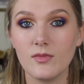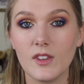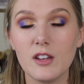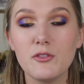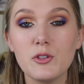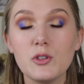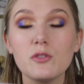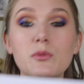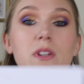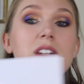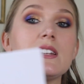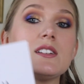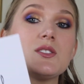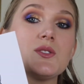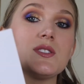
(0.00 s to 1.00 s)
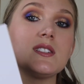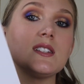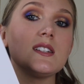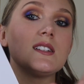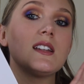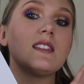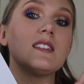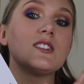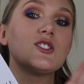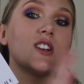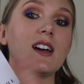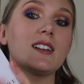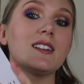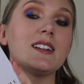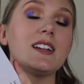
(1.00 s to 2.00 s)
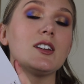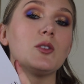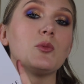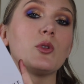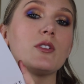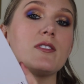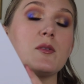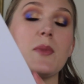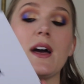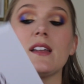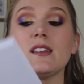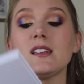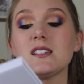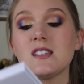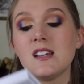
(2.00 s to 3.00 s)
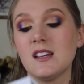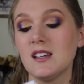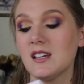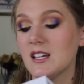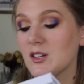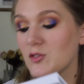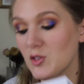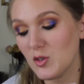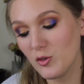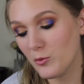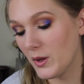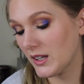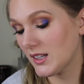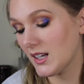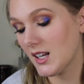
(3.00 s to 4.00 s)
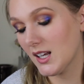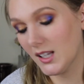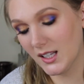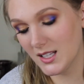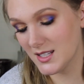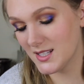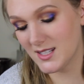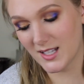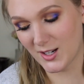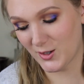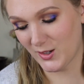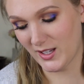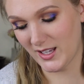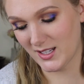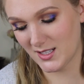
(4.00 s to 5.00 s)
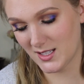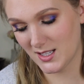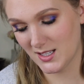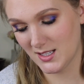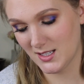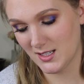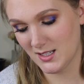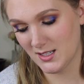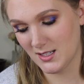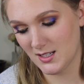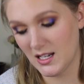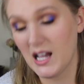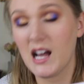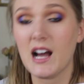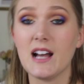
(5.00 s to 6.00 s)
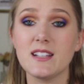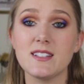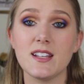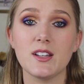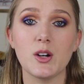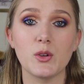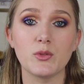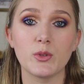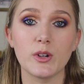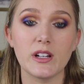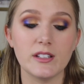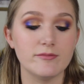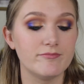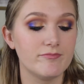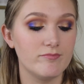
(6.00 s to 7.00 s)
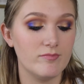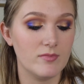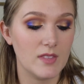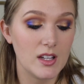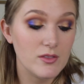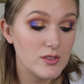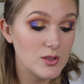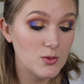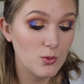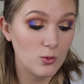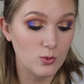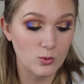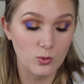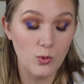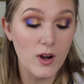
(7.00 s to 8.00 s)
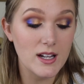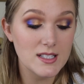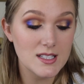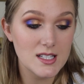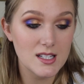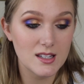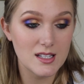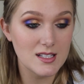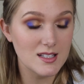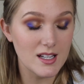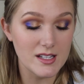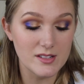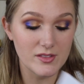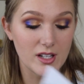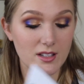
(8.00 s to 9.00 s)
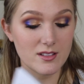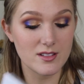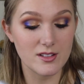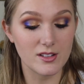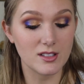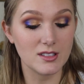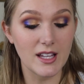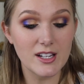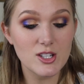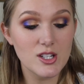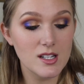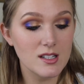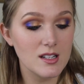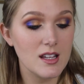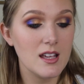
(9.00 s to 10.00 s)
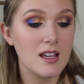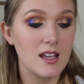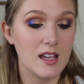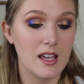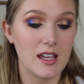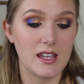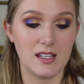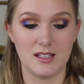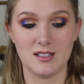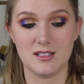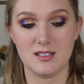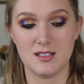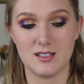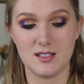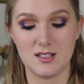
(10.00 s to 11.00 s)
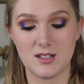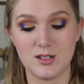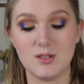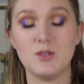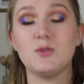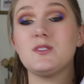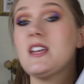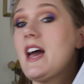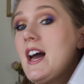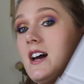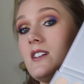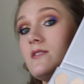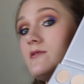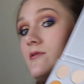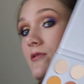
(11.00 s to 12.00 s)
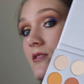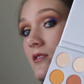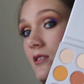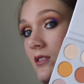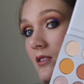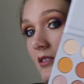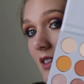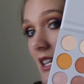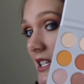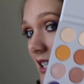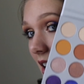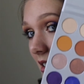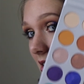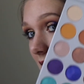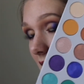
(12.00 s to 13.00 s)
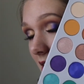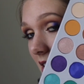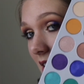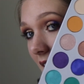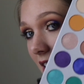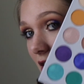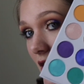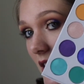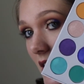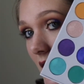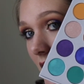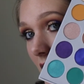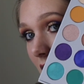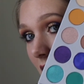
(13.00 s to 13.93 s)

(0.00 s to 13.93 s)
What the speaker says: If you have been interested in the Jaclyn Hill Morphe palette, if you have been considering it, I say go for it. If you want these kind of colors in your collection and you don't have these colors in your collection